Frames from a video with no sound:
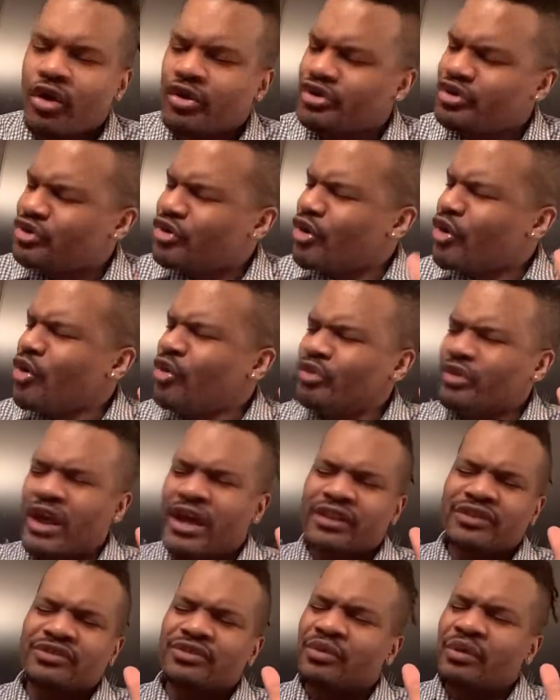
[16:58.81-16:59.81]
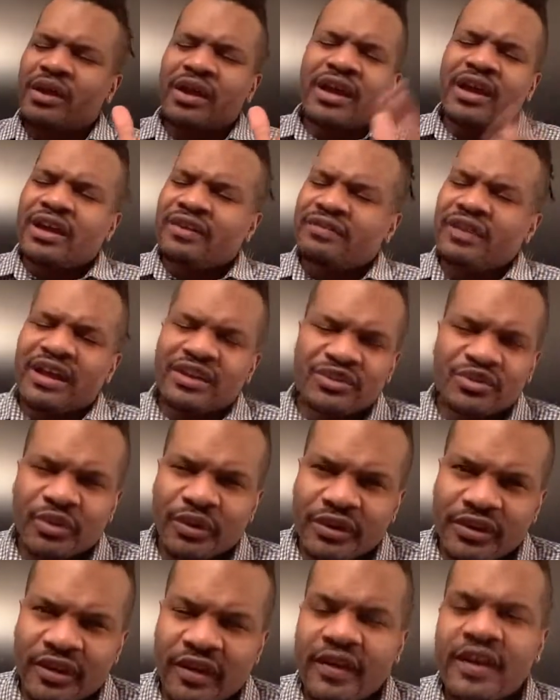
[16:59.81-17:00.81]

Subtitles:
No, not 20,000.